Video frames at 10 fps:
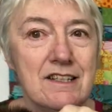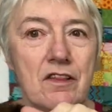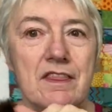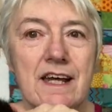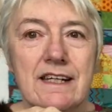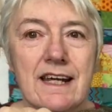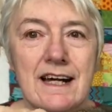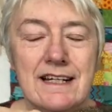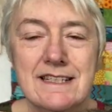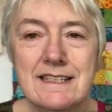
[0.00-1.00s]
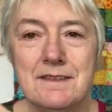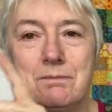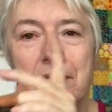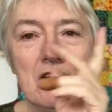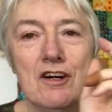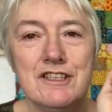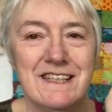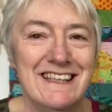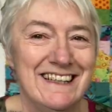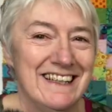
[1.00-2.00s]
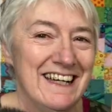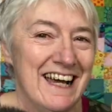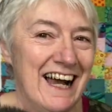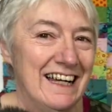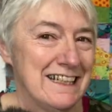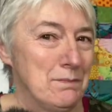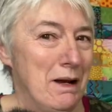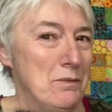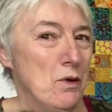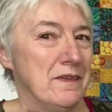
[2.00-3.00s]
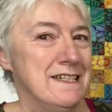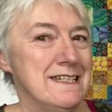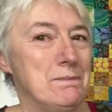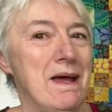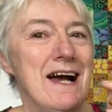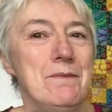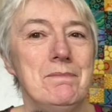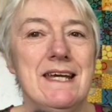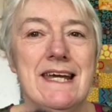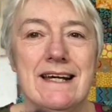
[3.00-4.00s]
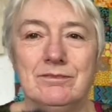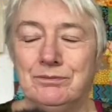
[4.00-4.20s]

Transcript: on then, guys, because I'll explain what this is behind me here.